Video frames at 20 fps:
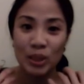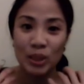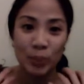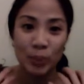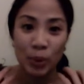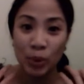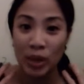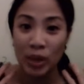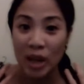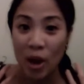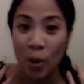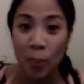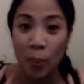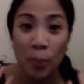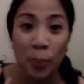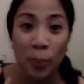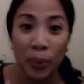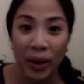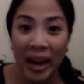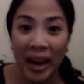spewing out
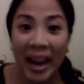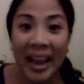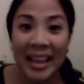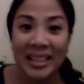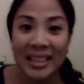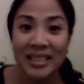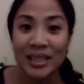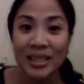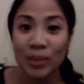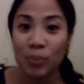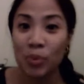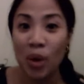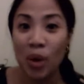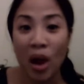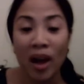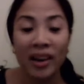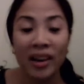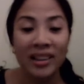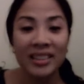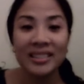brands and
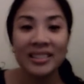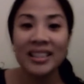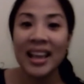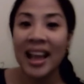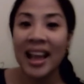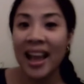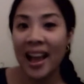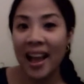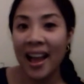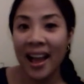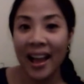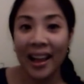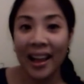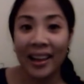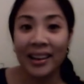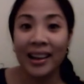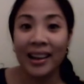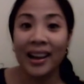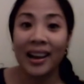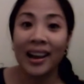products
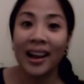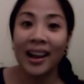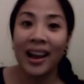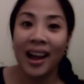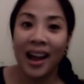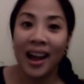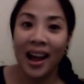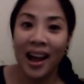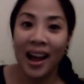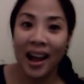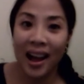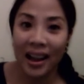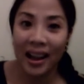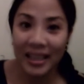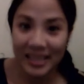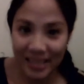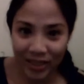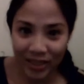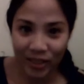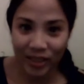and I
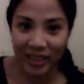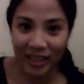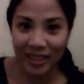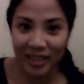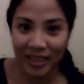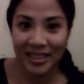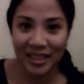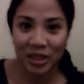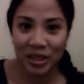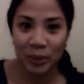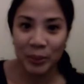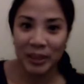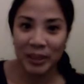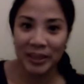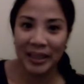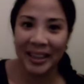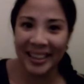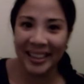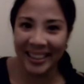sounded like a salesman.